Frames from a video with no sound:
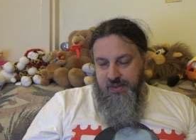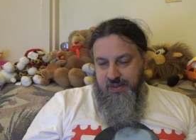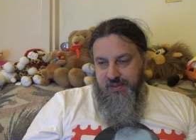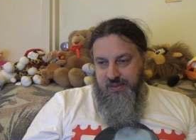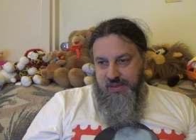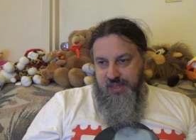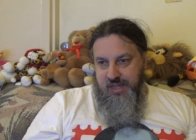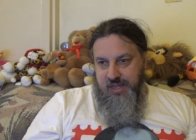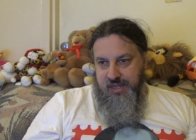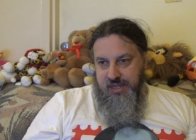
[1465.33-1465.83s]

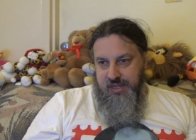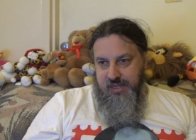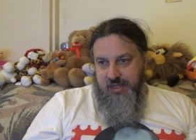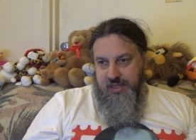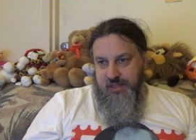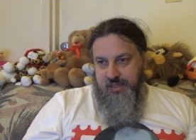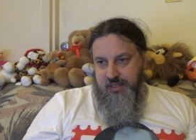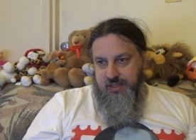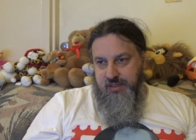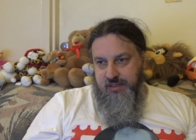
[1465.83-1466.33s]

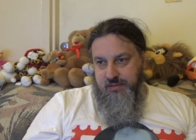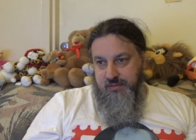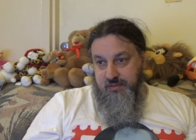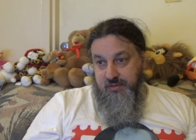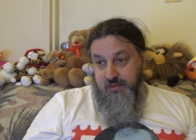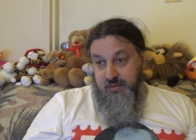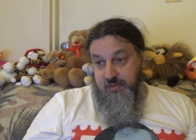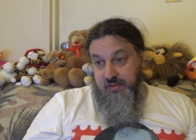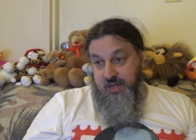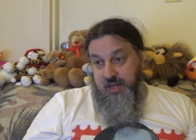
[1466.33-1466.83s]
Then.
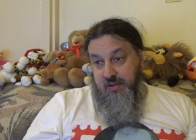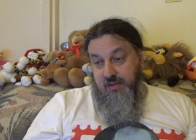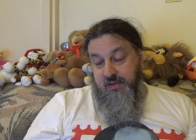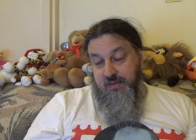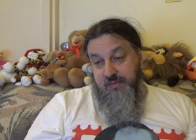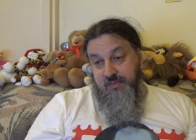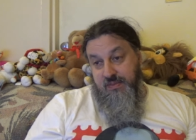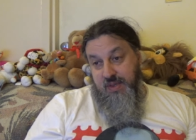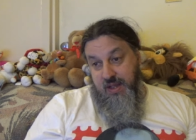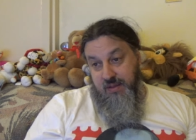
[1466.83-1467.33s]
So now
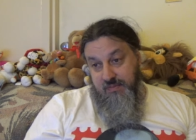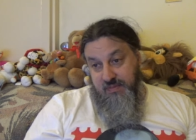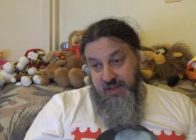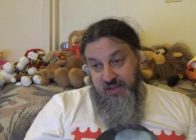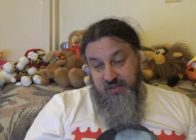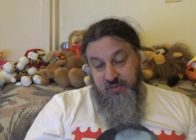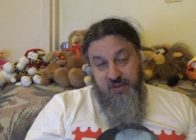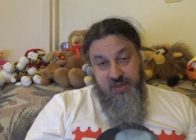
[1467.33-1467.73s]
I'm left